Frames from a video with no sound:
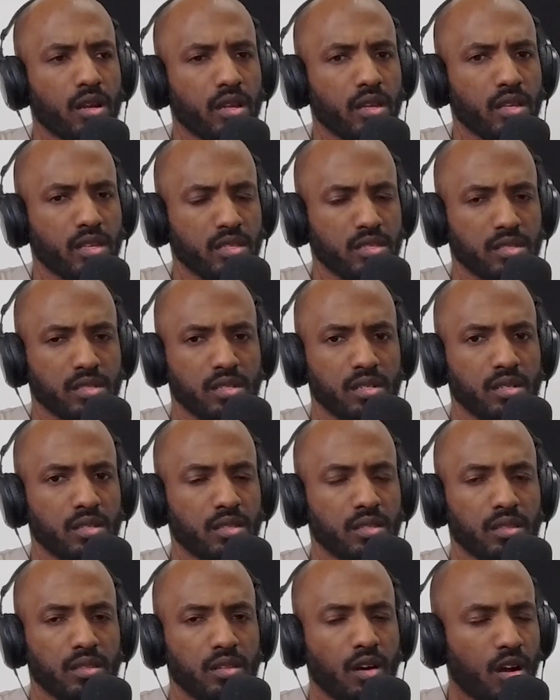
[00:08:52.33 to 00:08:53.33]
It's a
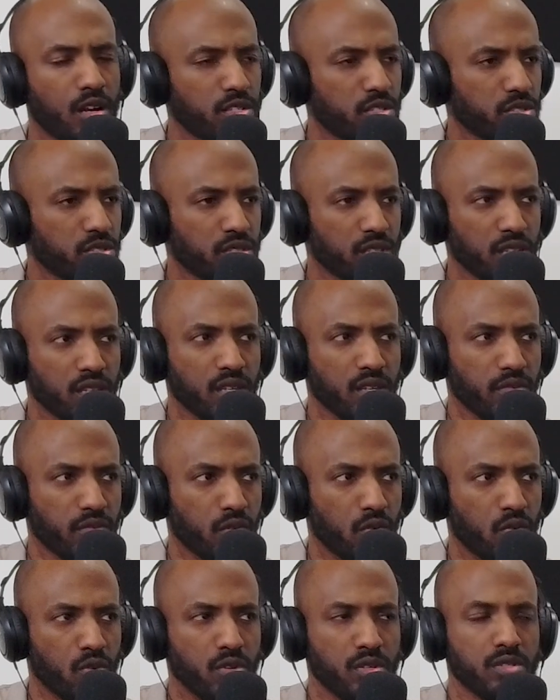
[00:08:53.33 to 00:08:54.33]
larger city, of
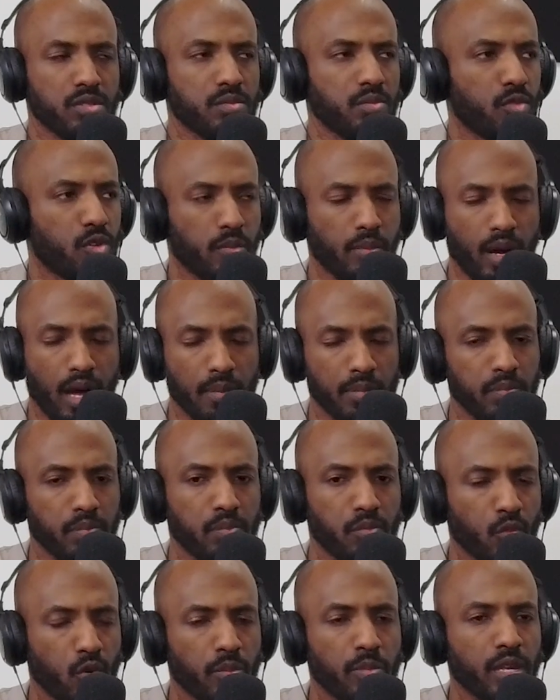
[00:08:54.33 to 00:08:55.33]
course, more
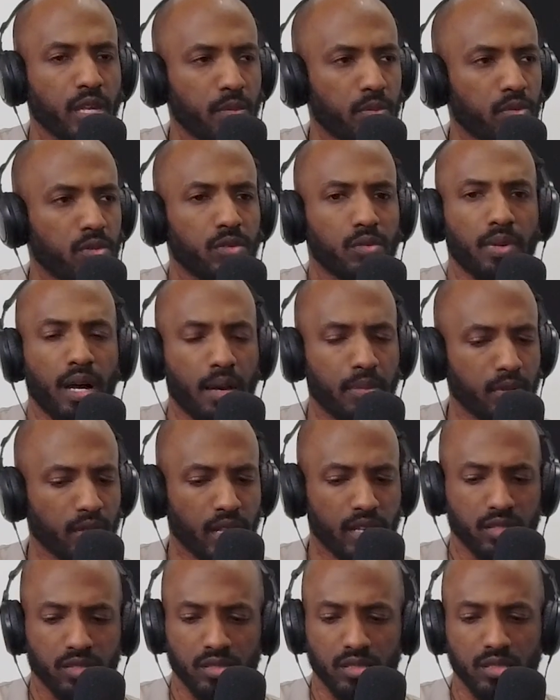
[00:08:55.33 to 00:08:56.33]
people,
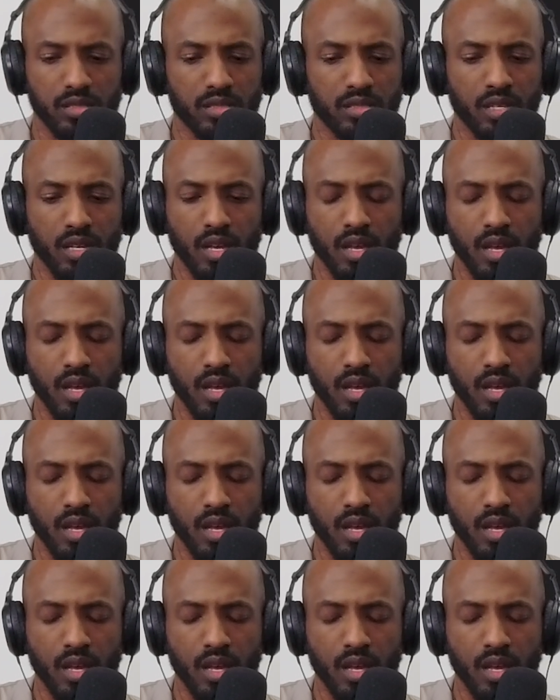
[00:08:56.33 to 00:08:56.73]
populations,